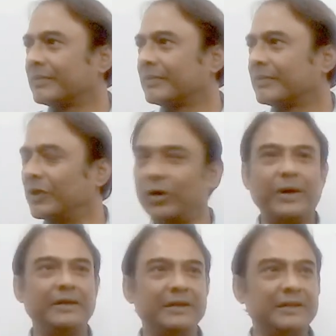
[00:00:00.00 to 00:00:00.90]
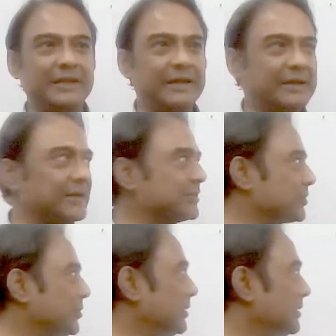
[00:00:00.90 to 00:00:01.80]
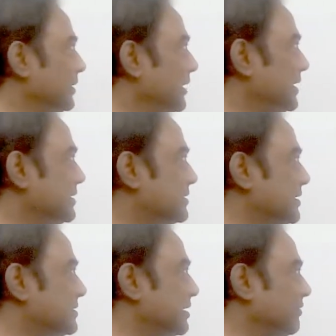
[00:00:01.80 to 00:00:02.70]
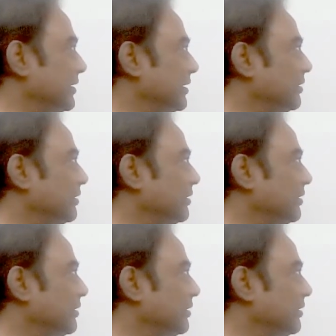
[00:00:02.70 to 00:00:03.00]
No one till date has scored less than 7,